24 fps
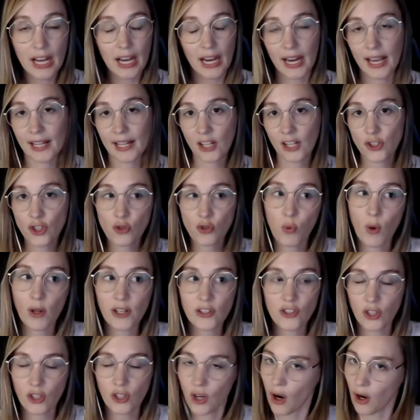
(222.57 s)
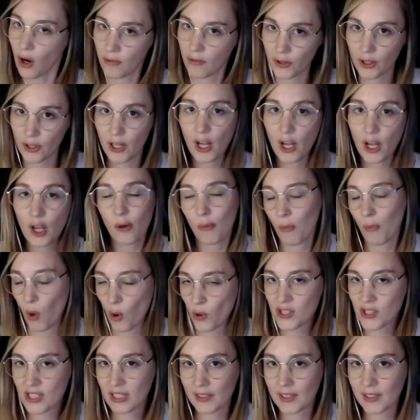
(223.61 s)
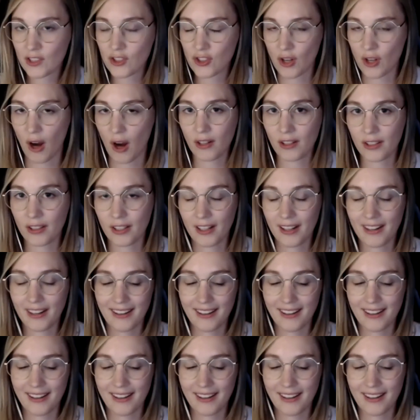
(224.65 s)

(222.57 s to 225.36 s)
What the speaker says: And I just wanted to cover mostly soccer,